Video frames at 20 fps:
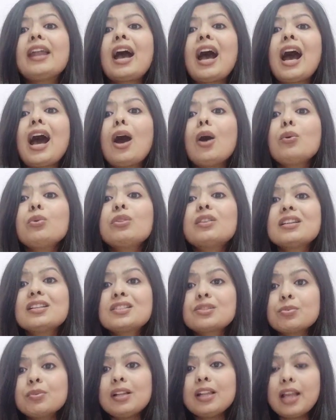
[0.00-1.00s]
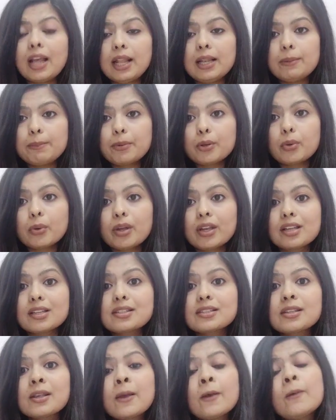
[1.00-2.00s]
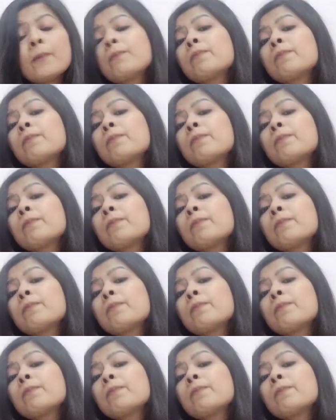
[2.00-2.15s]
And how this will help you is,